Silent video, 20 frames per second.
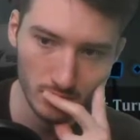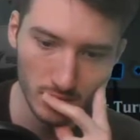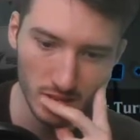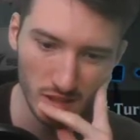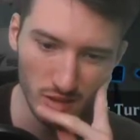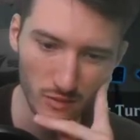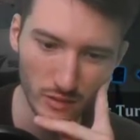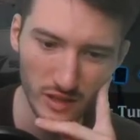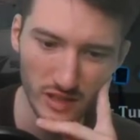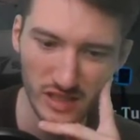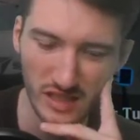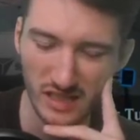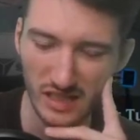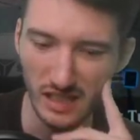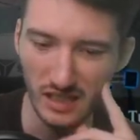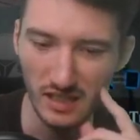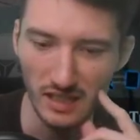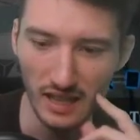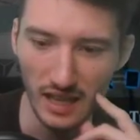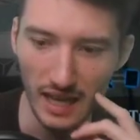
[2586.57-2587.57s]
Don't want to discard
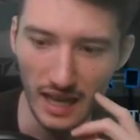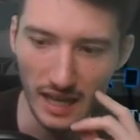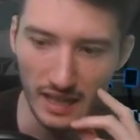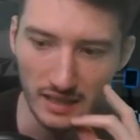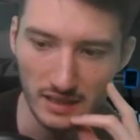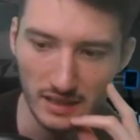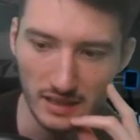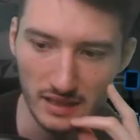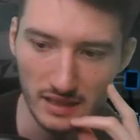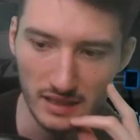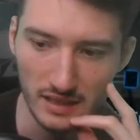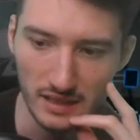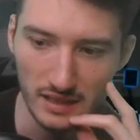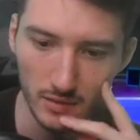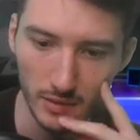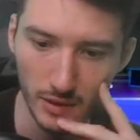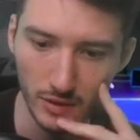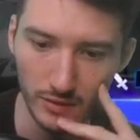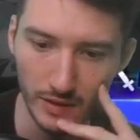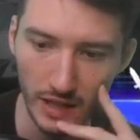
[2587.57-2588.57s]
a land,
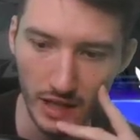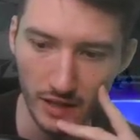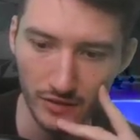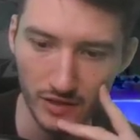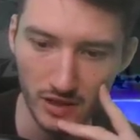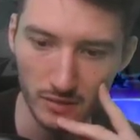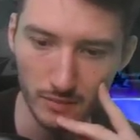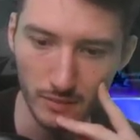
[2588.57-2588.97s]
especially when I have these